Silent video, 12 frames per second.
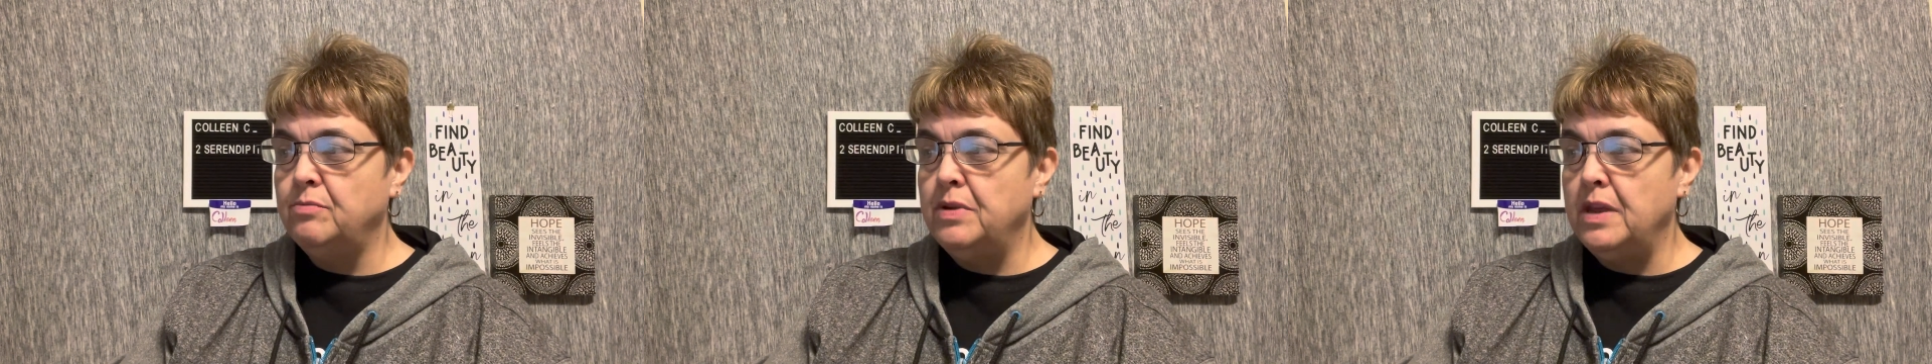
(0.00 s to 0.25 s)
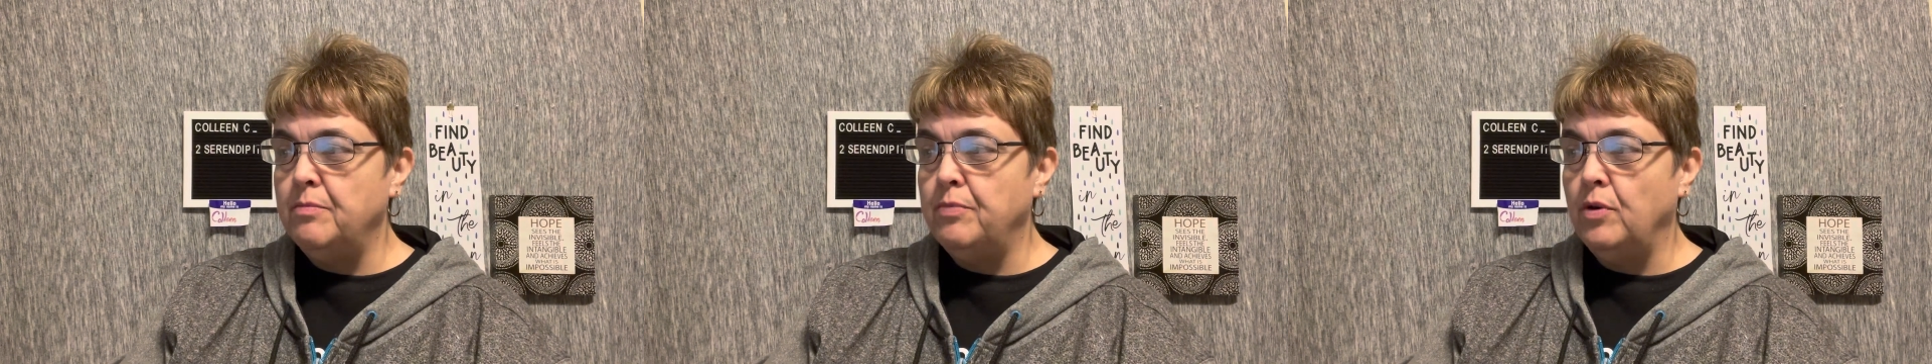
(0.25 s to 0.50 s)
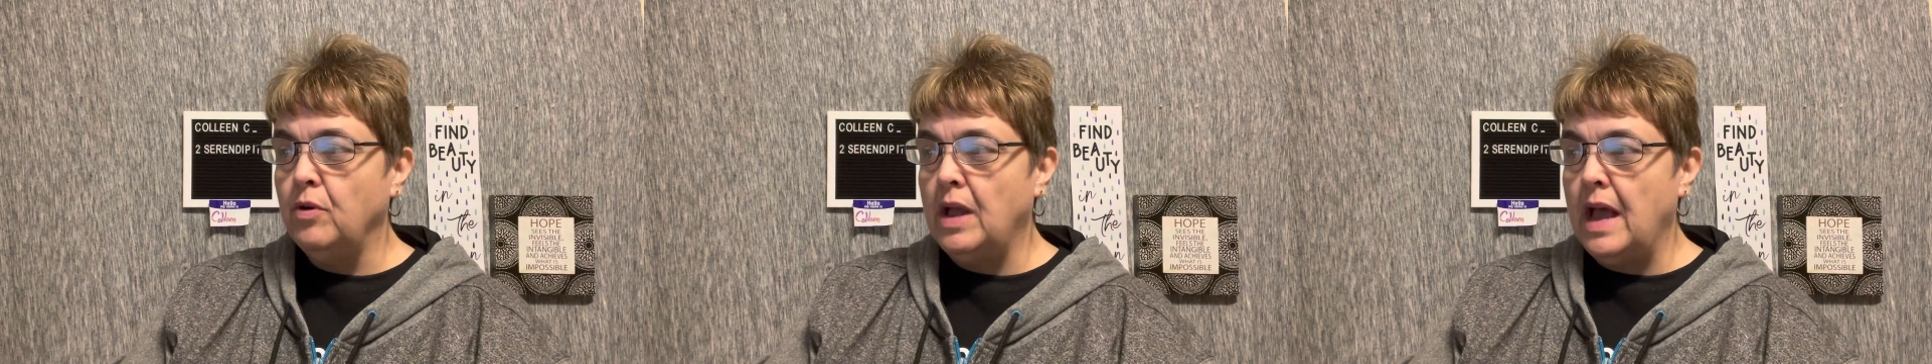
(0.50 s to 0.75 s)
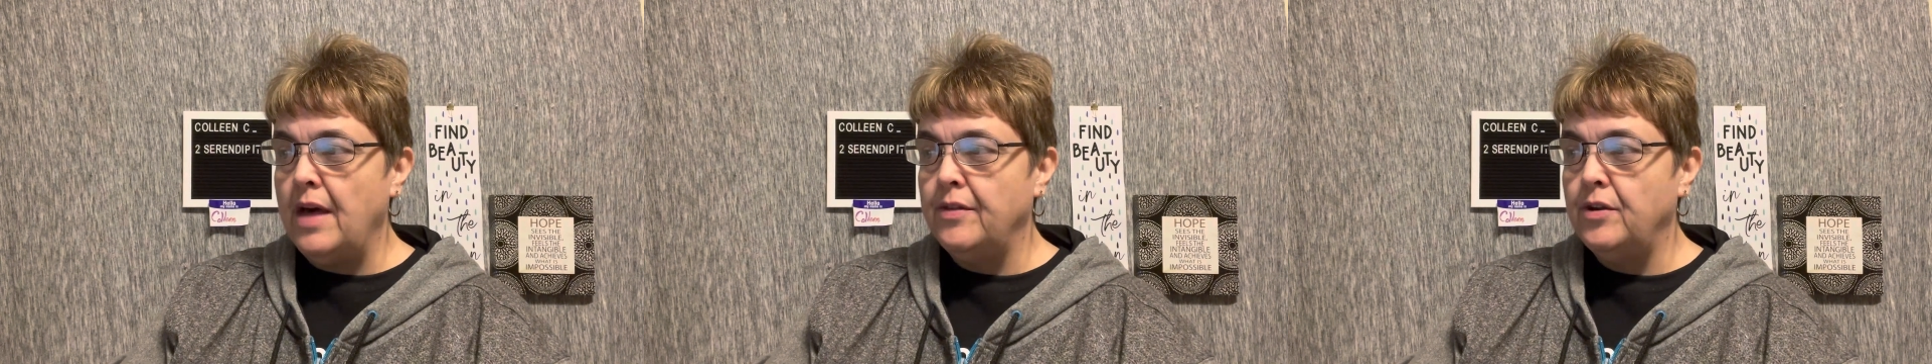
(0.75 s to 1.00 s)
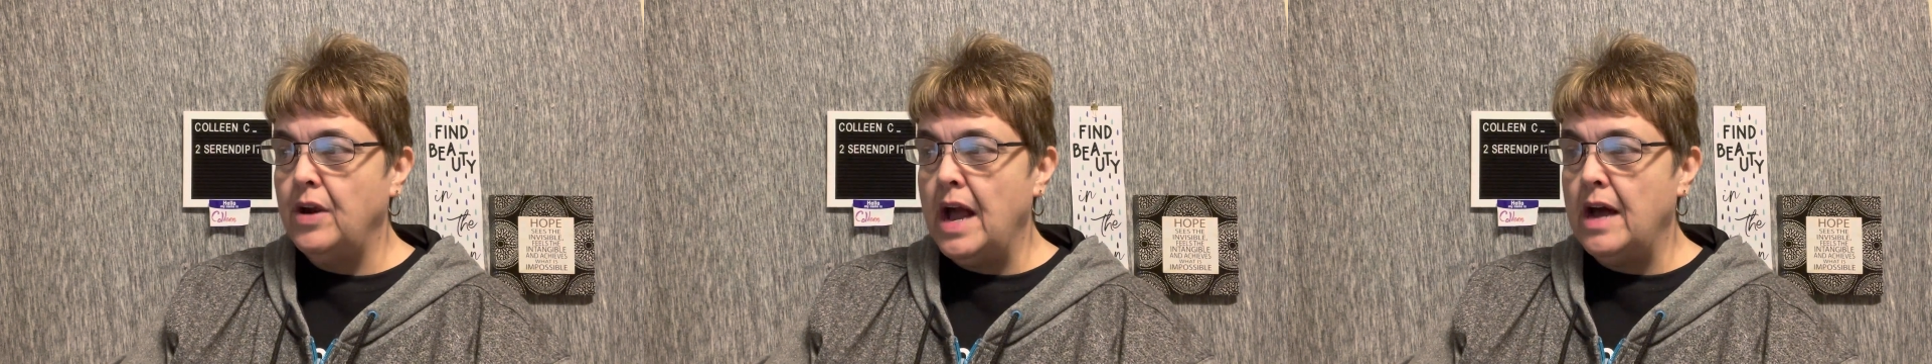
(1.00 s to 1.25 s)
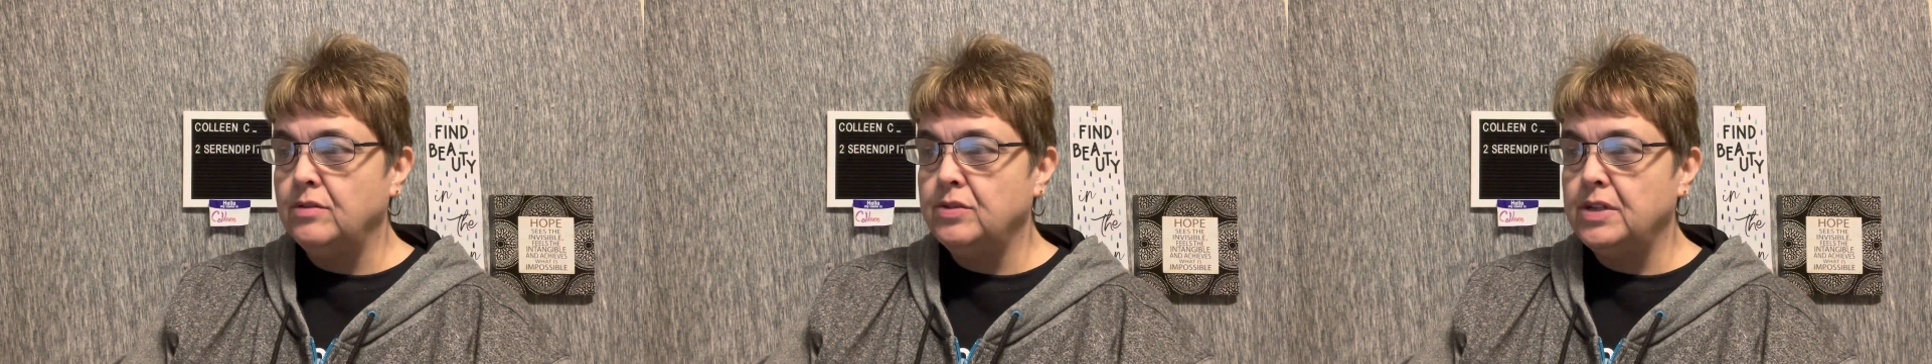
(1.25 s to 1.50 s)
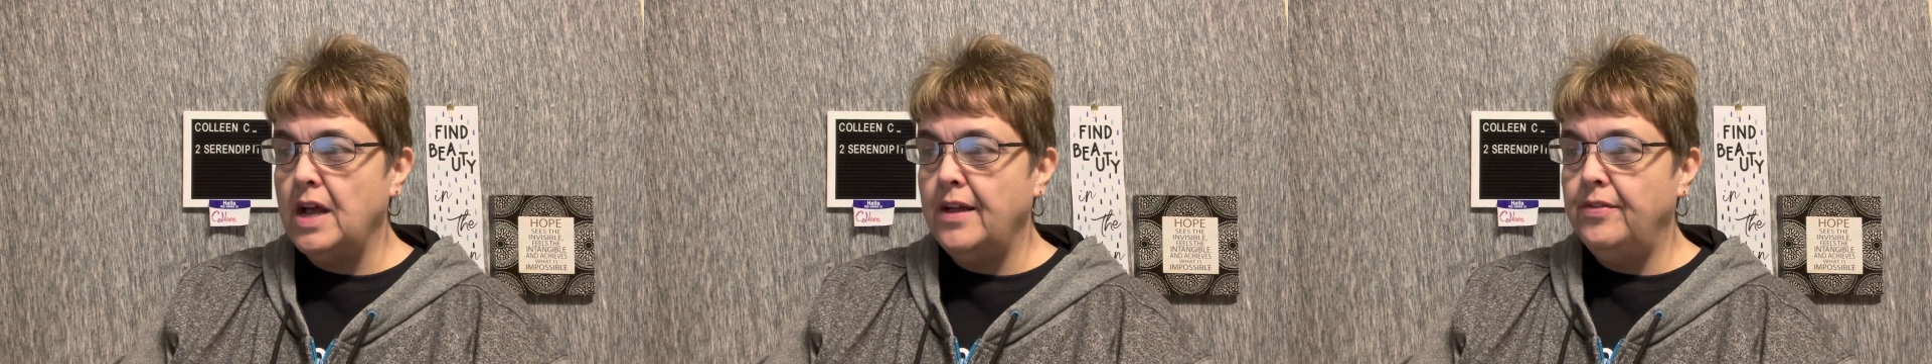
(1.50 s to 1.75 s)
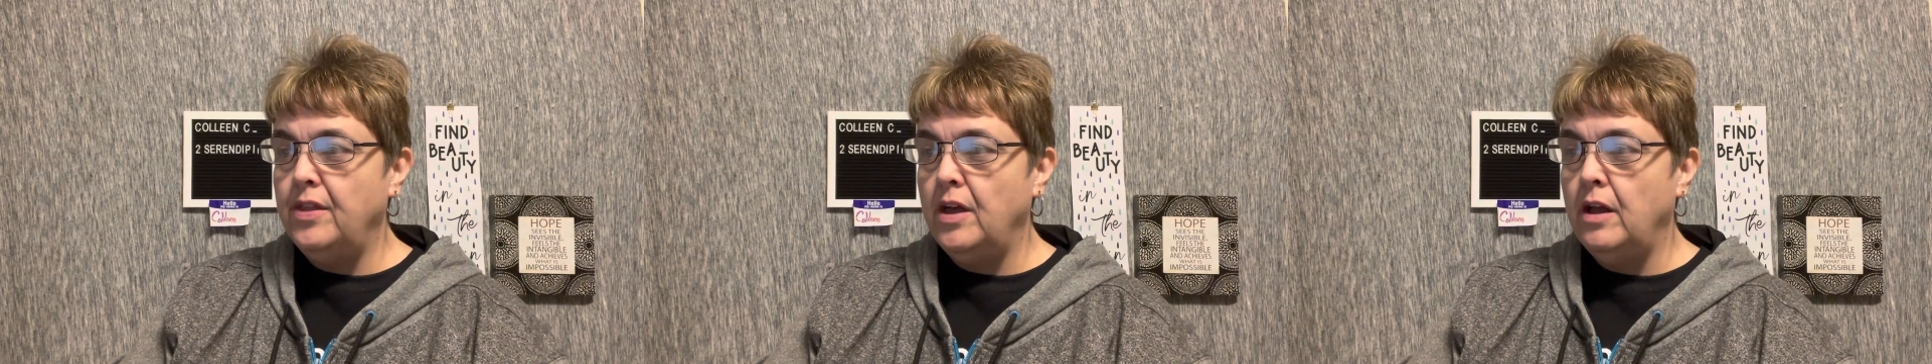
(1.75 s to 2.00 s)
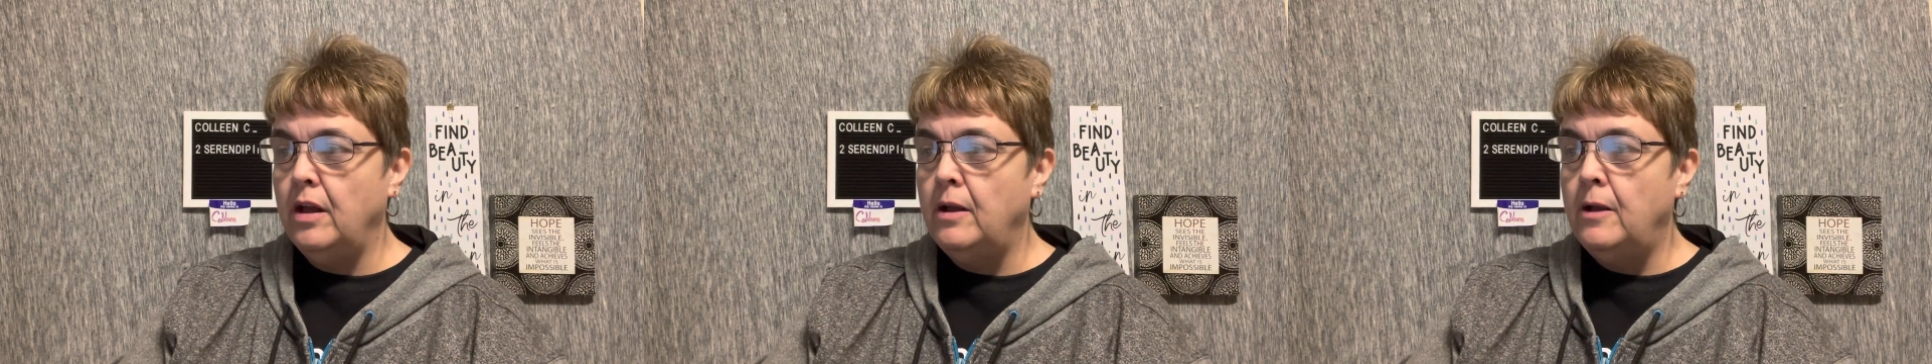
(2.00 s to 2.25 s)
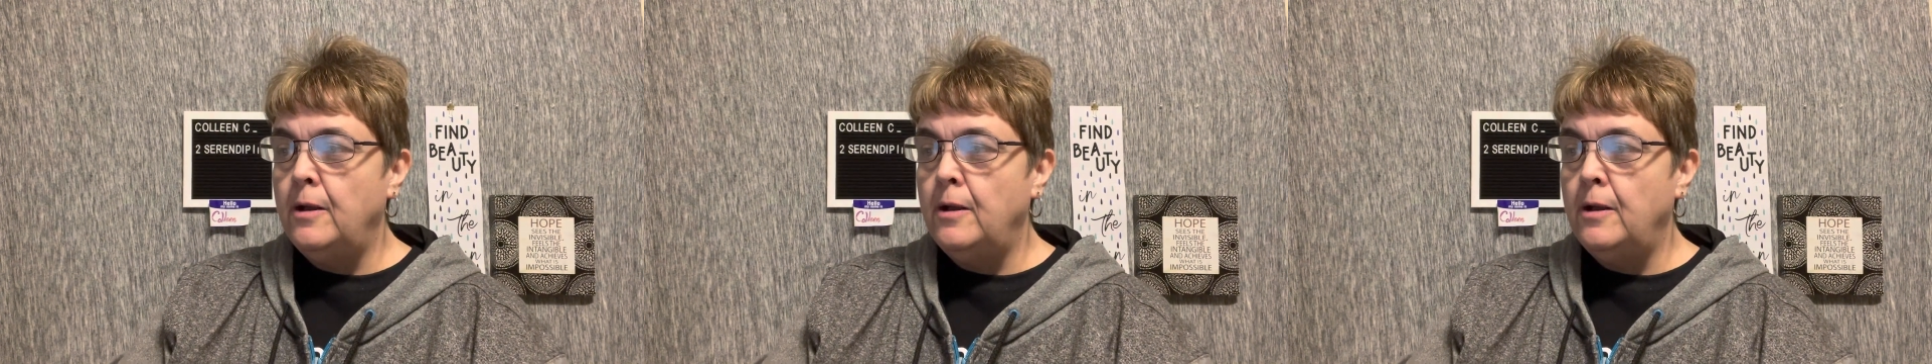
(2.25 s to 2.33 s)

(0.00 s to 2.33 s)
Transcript: people gathered outside the